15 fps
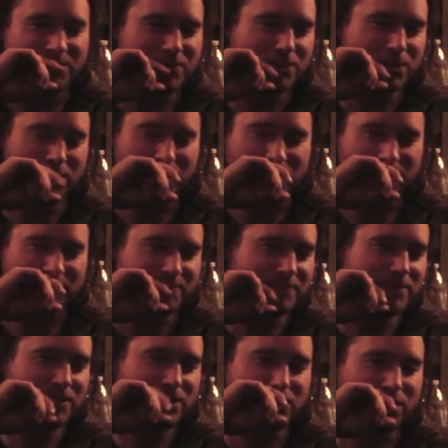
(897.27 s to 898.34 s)
drunken
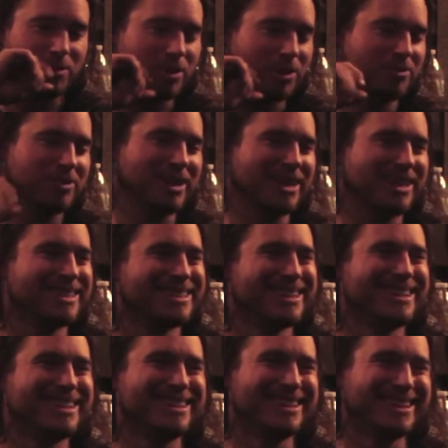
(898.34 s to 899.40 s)
snowball fight.
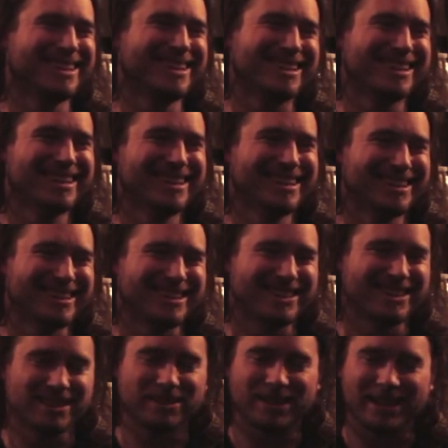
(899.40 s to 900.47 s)

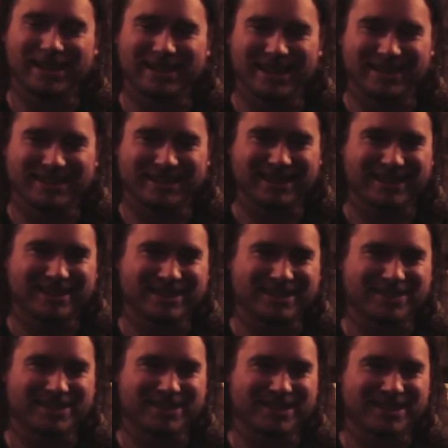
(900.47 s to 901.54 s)
late last night. That
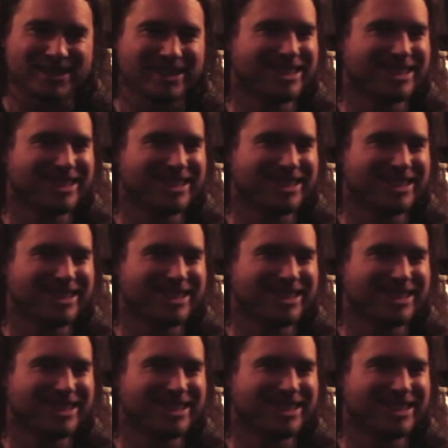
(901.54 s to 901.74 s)
was silly.